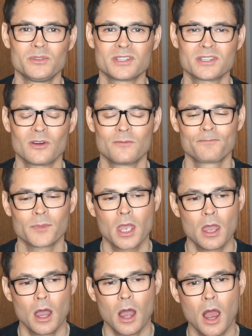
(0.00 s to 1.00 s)
So
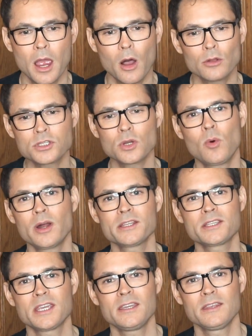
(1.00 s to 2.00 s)
I also want to
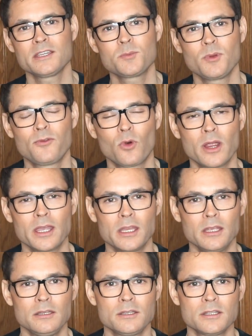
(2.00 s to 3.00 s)
say this before I get
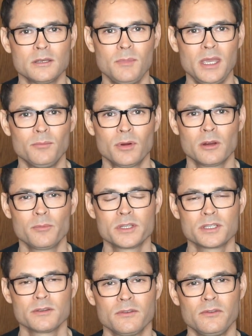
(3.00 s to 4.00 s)
into the main
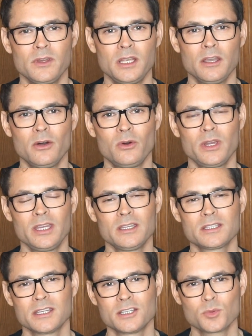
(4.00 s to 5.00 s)
purpose video
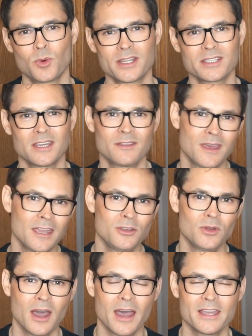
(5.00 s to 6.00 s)
is I just want to say thank
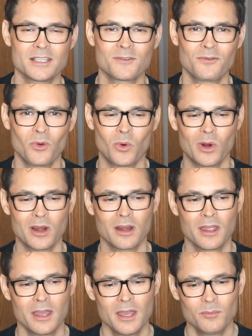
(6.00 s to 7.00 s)
you guys for